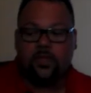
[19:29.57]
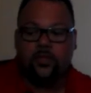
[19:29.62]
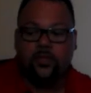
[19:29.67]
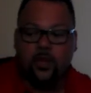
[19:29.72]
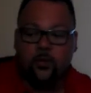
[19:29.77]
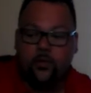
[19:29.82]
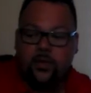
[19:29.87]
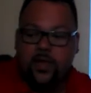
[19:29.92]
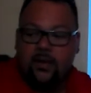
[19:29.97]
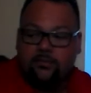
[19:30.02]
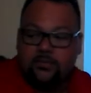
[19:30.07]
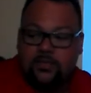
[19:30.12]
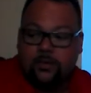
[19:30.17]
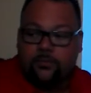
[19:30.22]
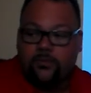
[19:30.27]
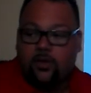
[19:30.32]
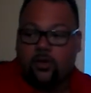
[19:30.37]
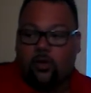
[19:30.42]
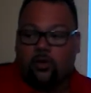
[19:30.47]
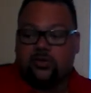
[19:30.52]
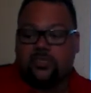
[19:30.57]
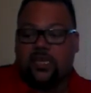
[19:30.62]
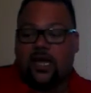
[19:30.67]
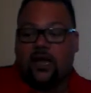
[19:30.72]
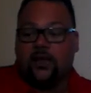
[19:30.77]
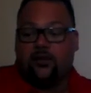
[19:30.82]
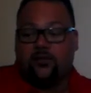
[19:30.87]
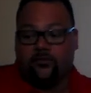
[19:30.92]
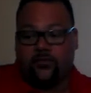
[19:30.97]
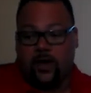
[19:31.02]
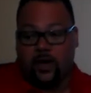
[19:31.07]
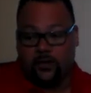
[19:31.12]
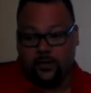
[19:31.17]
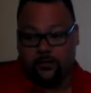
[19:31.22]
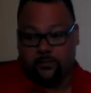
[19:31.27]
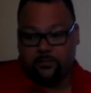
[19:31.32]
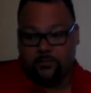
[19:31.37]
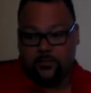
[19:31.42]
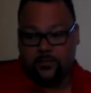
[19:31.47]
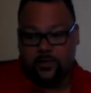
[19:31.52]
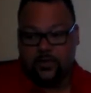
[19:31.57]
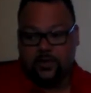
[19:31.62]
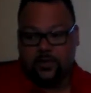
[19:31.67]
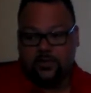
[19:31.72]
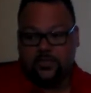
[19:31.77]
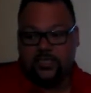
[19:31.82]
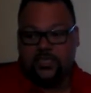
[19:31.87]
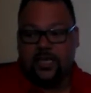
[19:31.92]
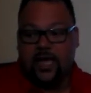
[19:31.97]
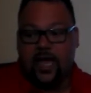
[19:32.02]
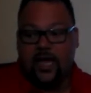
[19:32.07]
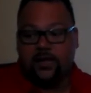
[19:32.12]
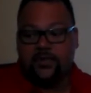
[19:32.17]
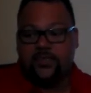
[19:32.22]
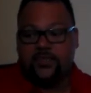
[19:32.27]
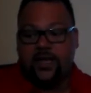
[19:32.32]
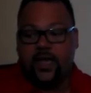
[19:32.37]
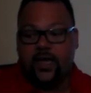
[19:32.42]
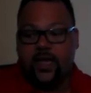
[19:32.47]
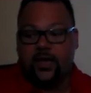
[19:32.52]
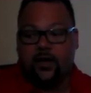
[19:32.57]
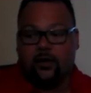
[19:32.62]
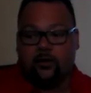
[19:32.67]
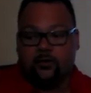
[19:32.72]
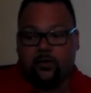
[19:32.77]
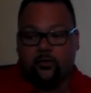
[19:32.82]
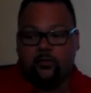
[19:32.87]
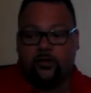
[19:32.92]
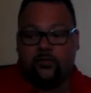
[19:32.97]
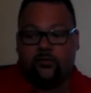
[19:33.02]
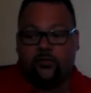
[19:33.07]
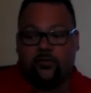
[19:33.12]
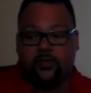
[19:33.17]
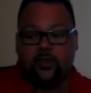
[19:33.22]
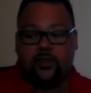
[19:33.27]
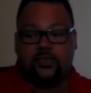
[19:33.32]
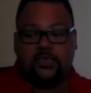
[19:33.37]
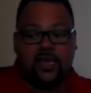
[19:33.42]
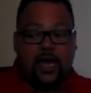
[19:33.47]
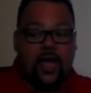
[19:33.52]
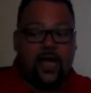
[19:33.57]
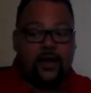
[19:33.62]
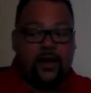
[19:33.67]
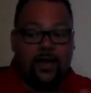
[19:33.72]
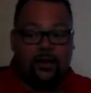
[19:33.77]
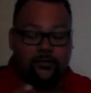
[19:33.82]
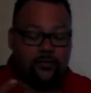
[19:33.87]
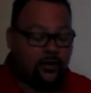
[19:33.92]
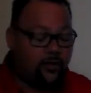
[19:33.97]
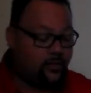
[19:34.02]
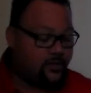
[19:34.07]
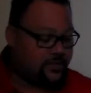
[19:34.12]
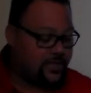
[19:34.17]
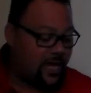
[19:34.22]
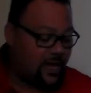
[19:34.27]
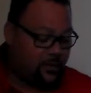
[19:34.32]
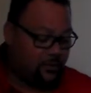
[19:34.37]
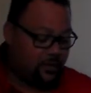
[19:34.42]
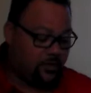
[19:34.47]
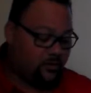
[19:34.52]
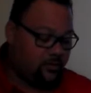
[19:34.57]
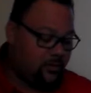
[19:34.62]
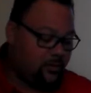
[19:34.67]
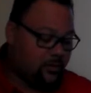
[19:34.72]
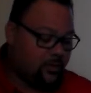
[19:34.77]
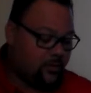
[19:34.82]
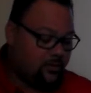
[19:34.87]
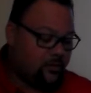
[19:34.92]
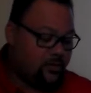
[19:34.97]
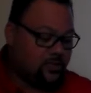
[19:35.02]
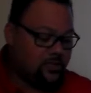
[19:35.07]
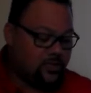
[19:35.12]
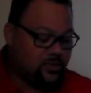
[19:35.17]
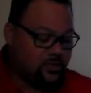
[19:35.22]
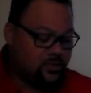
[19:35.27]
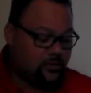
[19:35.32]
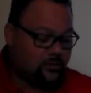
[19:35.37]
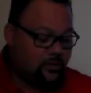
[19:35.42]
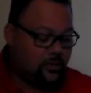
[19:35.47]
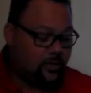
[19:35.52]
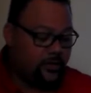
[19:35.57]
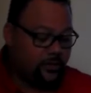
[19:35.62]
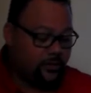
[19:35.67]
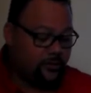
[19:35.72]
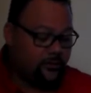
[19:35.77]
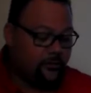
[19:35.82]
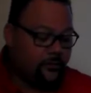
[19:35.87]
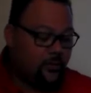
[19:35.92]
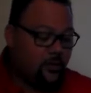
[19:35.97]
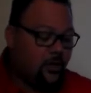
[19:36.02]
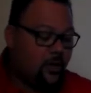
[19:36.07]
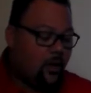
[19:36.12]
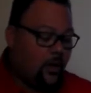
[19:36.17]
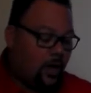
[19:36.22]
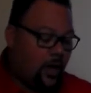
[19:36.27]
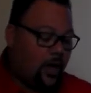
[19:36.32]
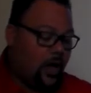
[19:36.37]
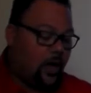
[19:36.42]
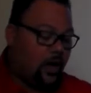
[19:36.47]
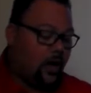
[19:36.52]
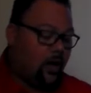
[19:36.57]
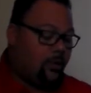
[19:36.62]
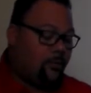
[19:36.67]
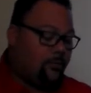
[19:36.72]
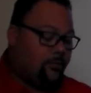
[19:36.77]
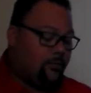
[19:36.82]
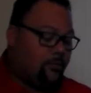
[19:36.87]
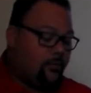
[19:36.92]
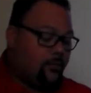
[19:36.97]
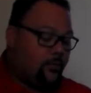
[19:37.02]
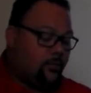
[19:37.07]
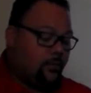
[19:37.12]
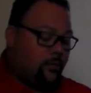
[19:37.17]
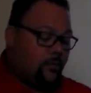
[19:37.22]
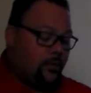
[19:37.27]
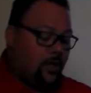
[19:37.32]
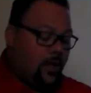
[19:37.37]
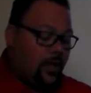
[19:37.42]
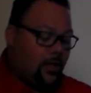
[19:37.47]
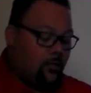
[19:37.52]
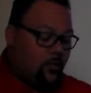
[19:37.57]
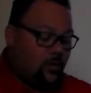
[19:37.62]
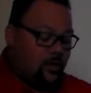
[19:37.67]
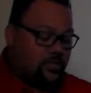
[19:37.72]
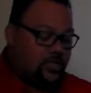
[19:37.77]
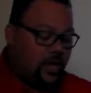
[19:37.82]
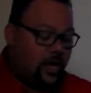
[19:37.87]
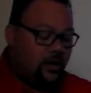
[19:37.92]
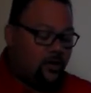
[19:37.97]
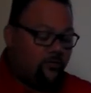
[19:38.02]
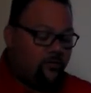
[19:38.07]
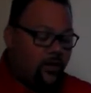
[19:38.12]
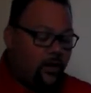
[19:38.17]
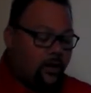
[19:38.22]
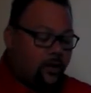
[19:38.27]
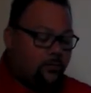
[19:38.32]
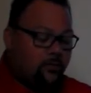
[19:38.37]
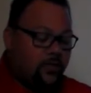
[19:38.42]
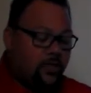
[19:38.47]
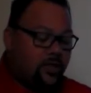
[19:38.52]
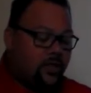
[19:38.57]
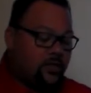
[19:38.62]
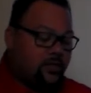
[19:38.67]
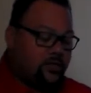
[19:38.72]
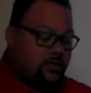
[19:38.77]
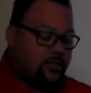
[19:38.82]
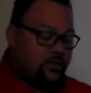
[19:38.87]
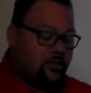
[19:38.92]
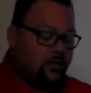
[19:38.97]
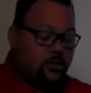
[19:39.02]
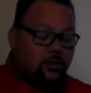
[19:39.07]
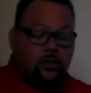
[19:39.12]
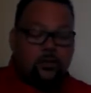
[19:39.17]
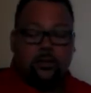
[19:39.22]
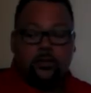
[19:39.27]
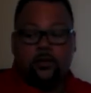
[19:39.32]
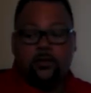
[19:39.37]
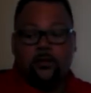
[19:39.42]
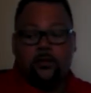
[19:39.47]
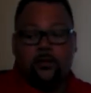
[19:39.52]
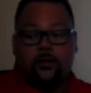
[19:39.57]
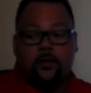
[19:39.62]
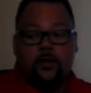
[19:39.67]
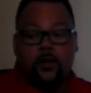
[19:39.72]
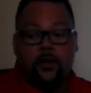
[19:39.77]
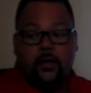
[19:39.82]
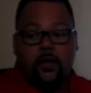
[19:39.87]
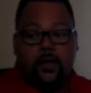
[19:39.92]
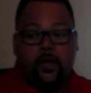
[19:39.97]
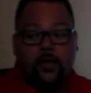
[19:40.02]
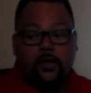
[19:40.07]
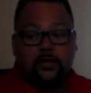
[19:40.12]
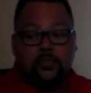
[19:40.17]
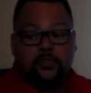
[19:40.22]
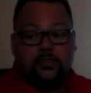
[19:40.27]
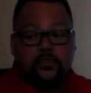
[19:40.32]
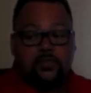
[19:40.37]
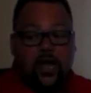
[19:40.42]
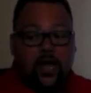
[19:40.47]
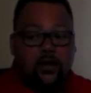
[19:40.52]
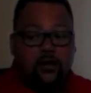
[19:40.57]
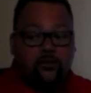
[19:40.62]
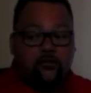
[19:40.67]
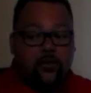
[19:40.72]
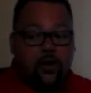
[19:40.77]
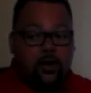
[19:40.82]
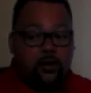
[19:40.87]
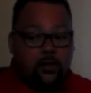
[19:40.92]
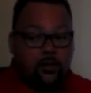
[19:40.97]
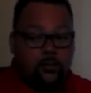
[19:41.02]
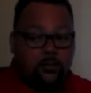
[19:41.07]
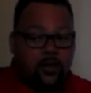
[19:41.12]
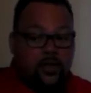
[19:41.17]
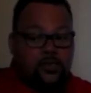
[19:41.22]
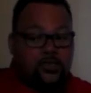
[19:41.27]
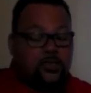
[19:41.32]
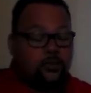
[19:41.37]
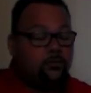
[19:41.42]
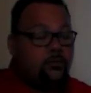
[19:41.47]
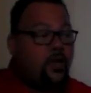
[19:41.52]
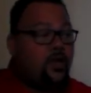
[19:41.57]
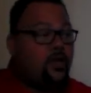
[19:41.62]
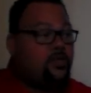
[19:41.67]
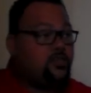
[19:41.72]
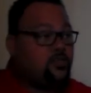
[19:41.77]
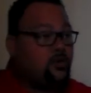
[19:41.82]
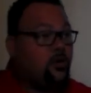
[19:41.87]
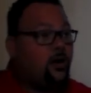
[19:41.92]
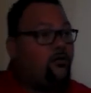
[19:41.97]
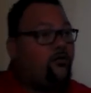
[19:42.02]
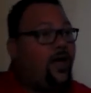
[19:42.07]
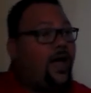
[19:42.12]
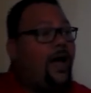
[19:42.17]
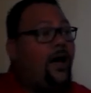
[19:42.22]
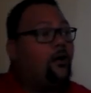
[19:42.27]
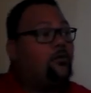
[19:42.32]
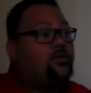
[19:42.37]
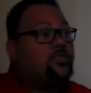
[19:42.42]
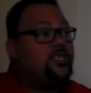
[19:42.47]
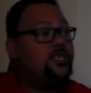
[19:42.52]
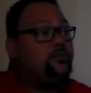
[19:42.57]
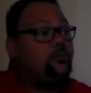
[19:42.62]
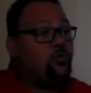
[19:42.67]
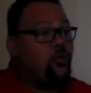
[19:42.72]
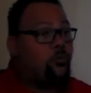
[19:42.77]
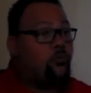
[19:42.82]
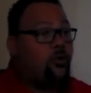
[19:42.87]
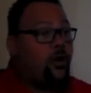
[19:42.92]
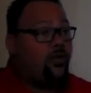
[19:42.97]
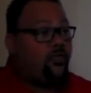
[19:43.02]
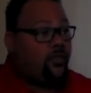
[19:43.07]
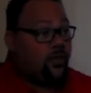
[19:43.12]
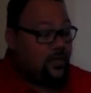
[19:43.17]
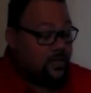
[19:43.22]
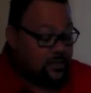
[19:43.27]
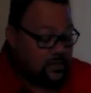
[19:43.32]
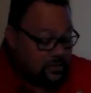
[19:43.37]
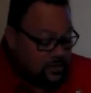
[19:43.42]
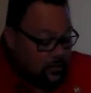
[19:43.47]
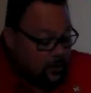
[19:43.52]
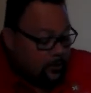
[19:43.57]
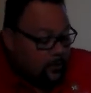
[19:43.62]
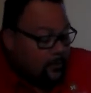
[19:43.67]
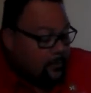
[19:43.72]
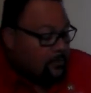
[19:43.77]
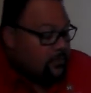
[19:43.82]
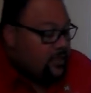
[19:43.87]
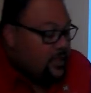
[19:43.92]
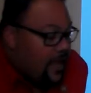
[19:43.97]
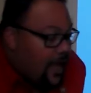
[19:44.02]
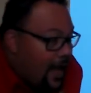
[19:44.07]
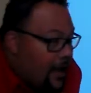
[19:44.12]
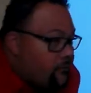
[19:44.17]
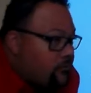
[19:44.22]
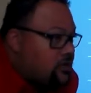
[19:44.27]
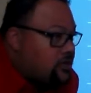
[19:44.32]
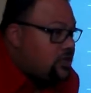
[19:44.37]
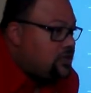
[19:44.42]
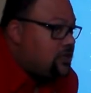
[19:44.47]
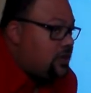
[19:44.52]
Then we have something called tidal volume. T-I-D-A-L, no different than the tide out there, Tybee. It's just cleaner. And what tidal volume does is, tidal volume is the measure of how deep your breath is. The average